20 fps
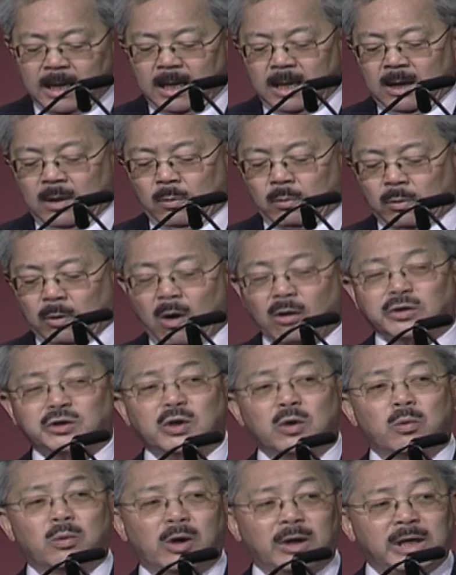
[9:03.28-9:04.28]
We're also
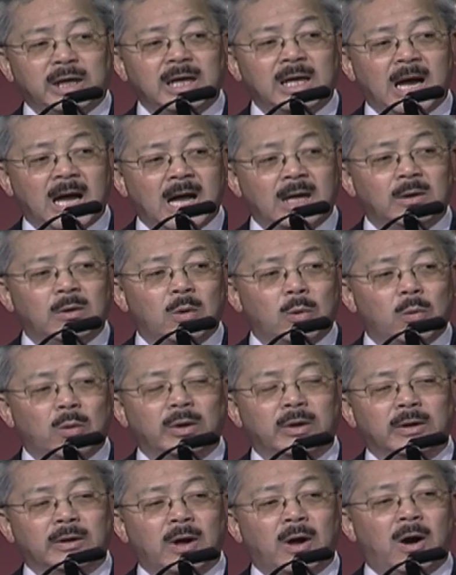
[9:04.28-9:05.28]
working on one
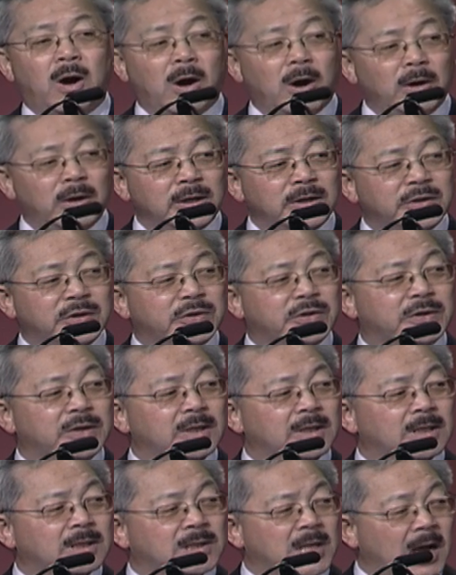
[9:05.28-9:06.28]
of the hardest
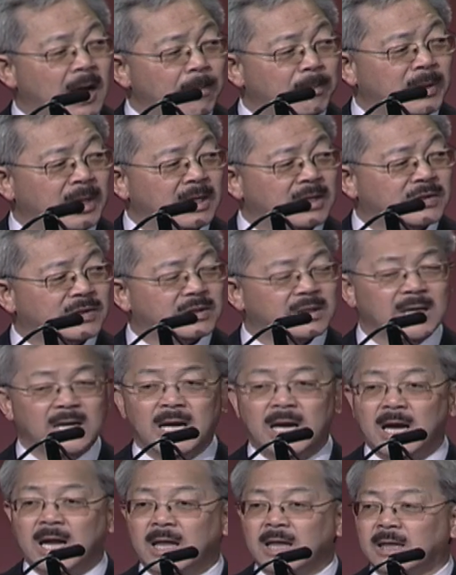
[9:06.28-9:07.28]
topics
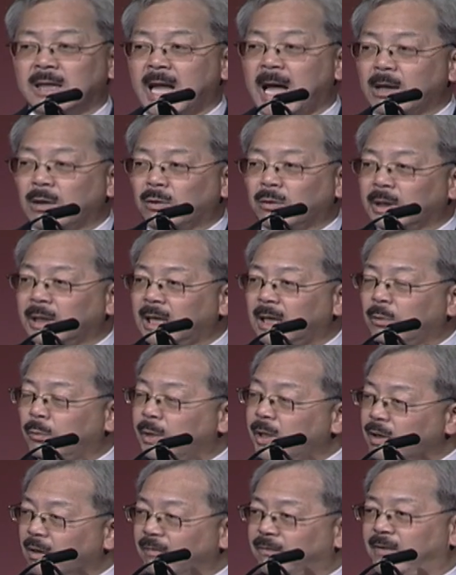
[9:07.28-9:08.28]
not only we
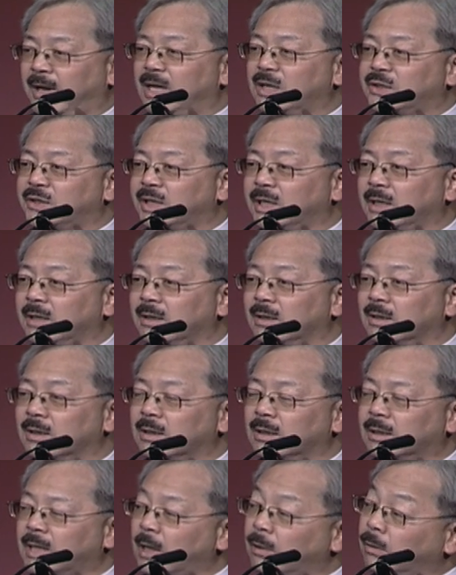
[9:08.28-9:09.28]
are facing,
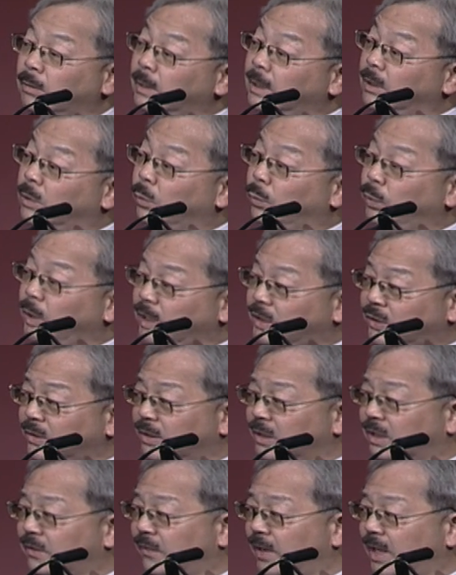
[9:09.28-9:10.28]
not only the region
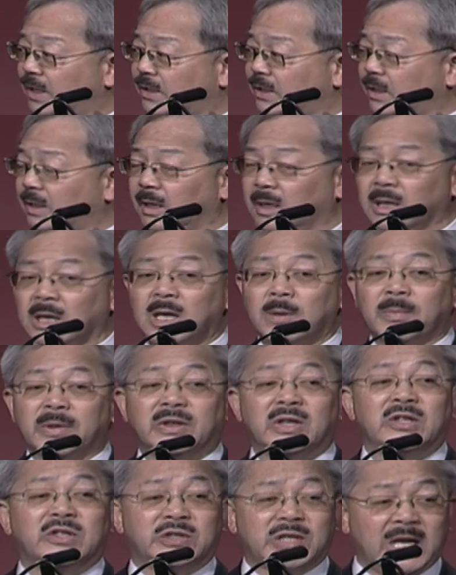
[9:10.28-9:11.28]
is facing, but the
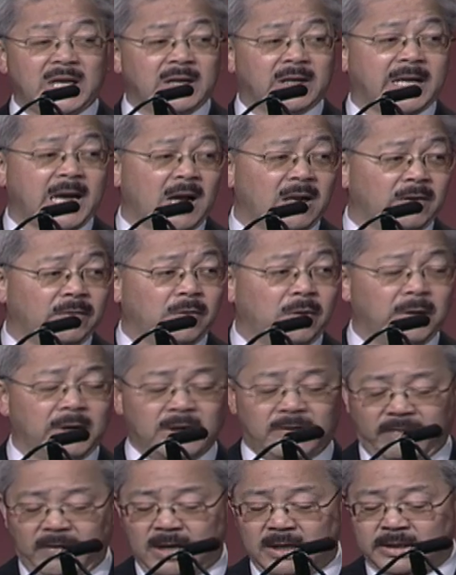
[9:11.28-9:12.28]
state of California is
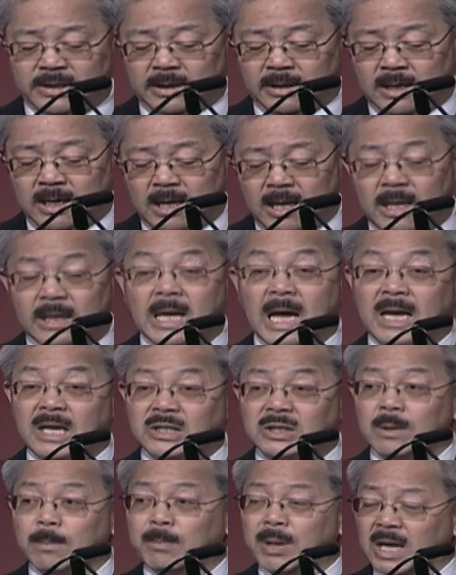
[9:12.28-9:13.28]
facing. That
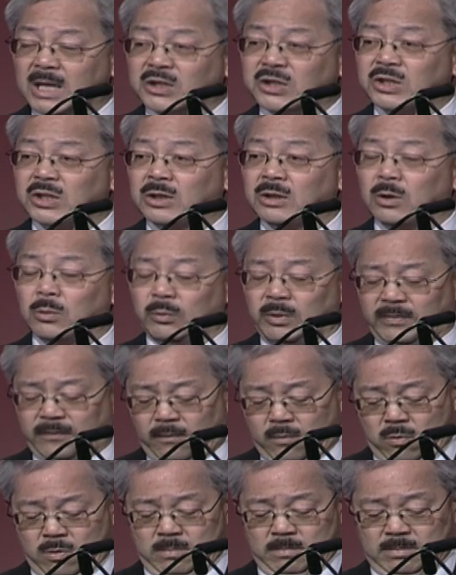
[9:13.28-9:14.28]
is pension
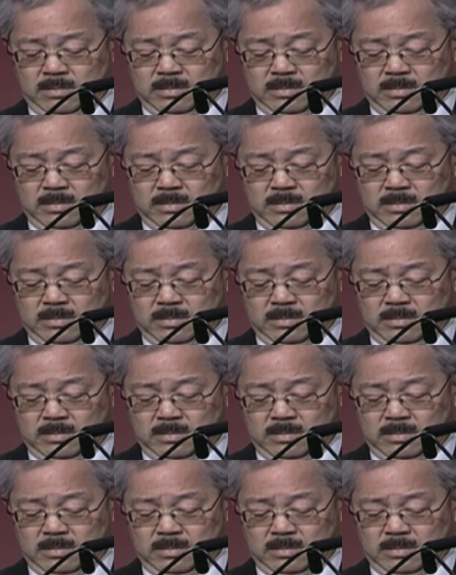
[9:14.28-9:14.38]
reform.